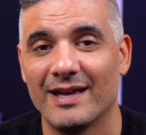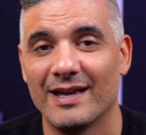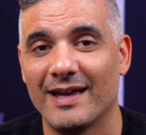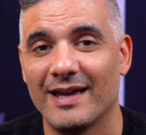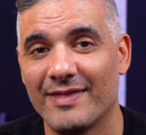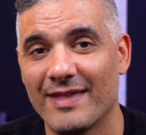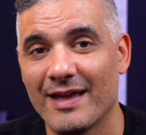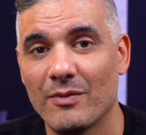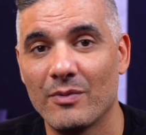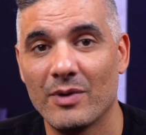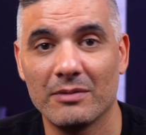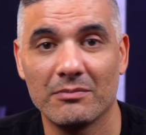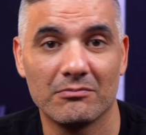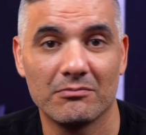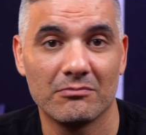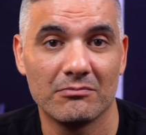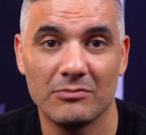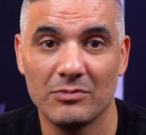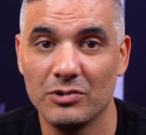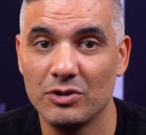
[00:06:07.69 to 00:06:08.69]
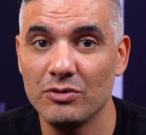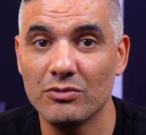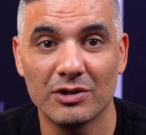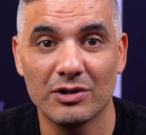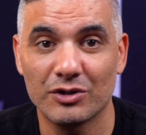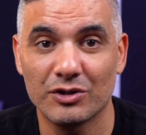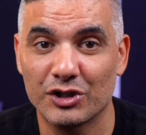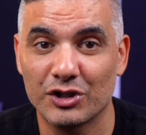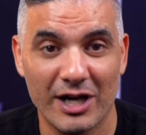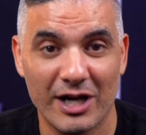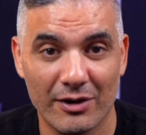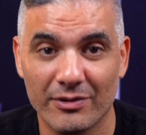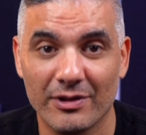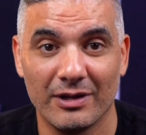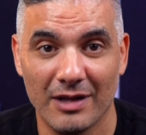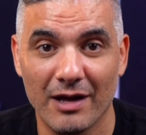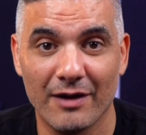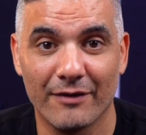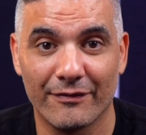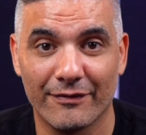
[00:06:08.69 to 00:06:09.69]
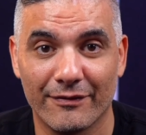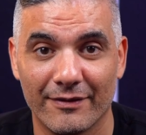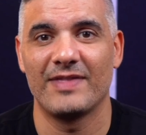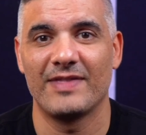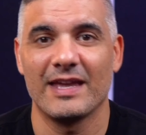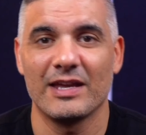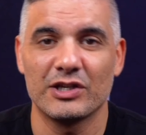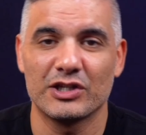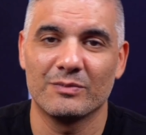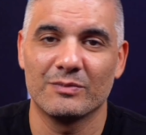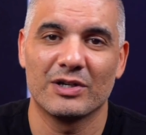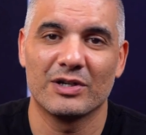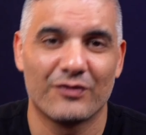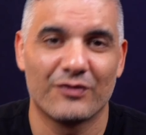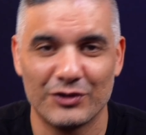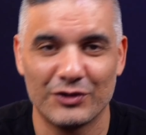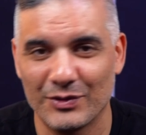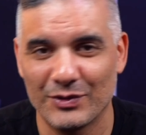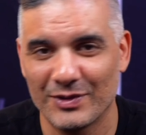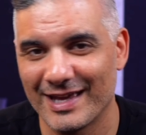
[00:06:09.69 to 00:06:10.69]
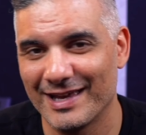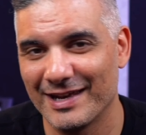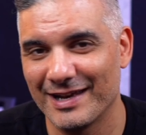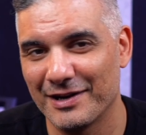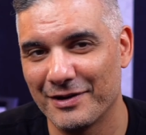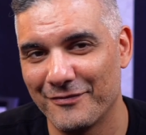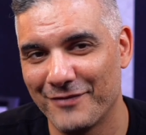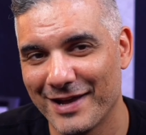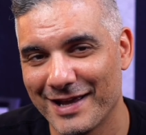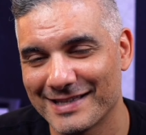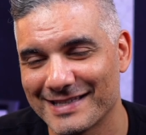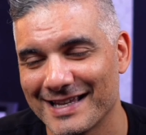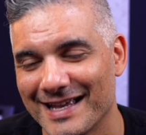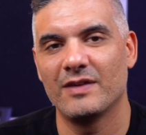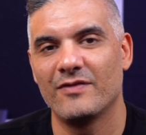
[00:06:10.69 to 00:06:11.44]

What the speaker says: And that way you can share the love. Thank you so much for doing that in advance.